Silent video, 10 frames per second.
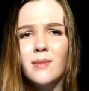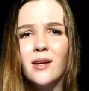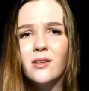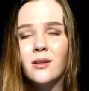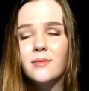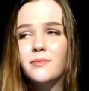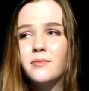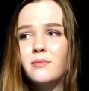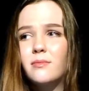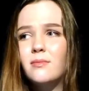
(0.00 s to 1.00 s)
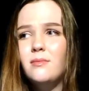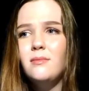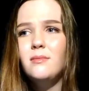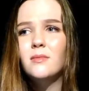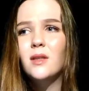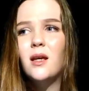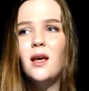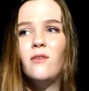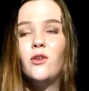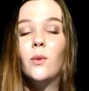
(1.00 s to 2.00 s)
manner.
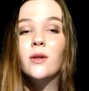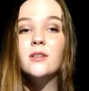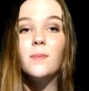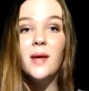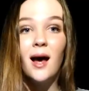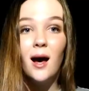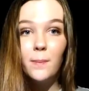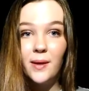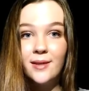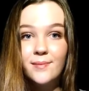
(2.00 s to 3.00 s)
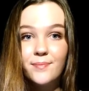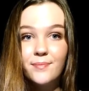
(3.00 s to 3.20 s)
If you want to be happy,